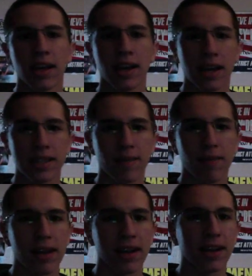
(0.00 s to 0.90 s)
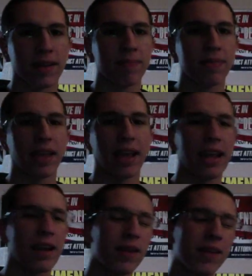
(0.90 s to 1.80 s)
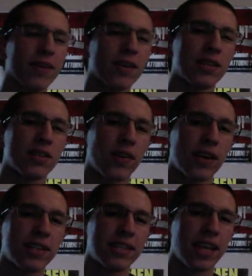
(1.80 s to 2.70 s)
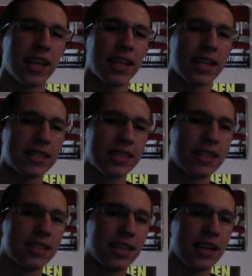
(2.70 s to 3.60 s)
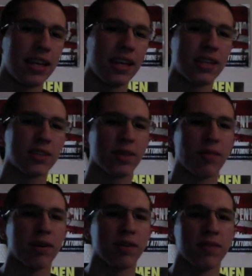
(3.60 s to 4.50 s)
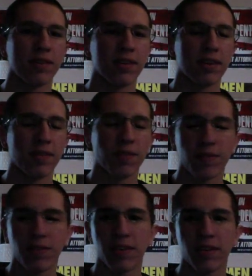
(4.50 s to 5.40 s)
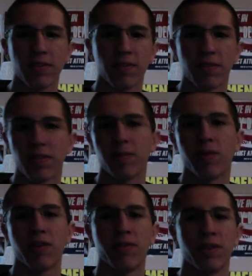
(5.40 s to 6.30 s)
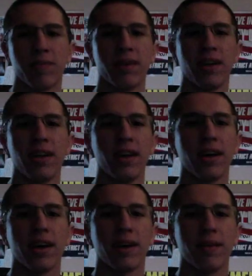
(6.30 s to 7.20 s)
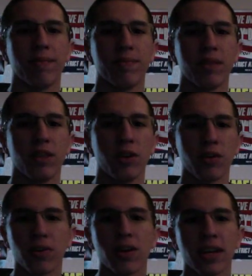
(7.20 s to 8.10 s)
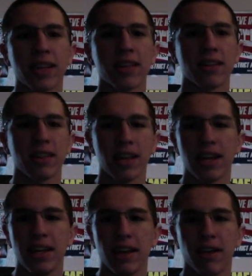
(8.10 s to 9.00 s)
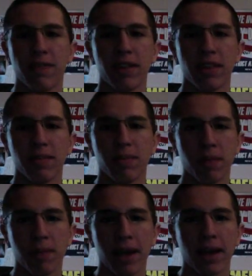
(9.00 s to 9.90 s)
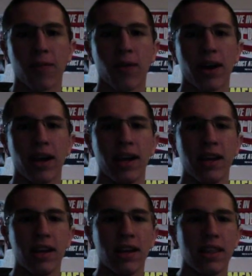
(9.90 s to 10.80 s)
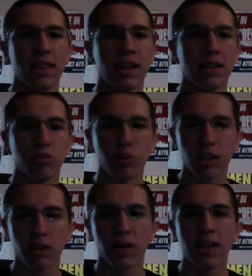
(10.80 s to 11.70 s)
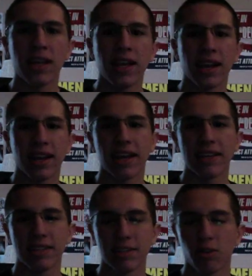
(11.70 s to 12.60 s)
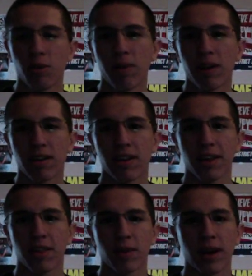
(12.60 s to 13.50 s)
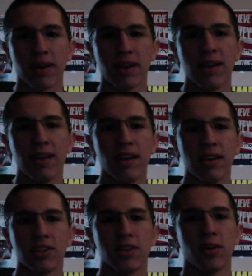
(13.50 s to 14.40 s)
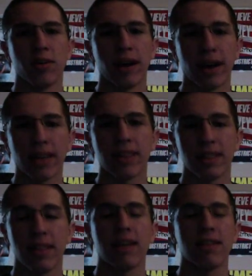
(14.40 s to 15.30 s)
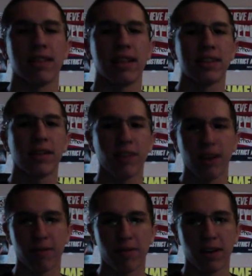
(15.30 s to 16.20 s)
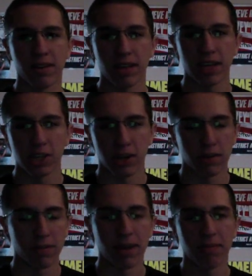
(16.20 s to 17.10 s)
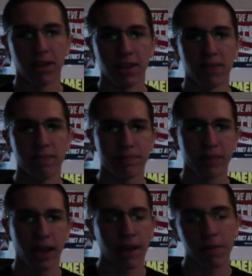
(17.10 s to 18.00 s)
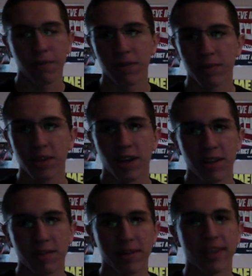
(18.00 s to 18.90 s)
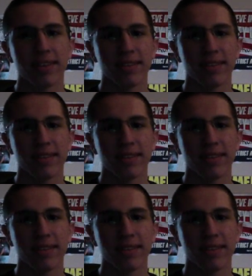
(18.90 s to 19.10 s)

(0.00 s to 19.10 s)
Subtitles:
Casablanca, and I would even go as far as saying that Sin City is somewhat of a film noir film. Overall, you get the idea of it, the black and white, that it's really gritty, and it has this whole monologue throughout it. So that's definitely going to fall under that genre in my opinion. I'm no film scholar, but